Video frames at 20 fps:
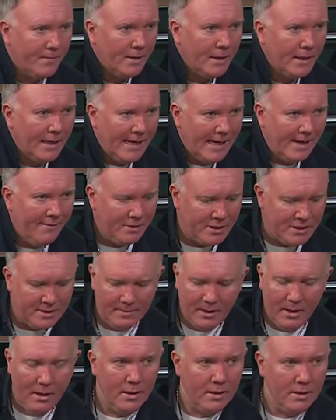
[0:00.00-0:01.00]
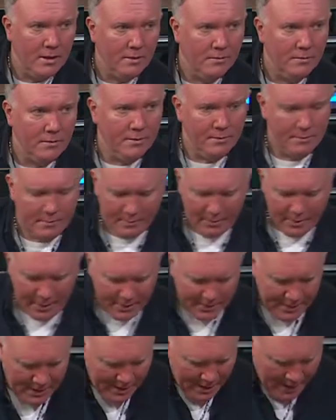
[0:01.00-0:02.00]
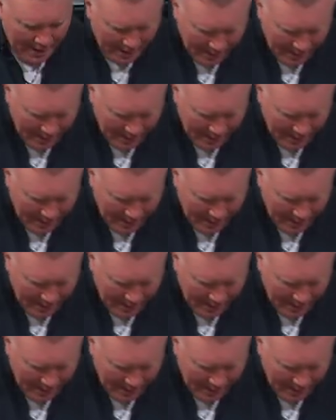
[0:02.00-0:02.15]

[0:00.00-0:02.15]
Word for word: And I have oh. a small little one, oh. right? Oh.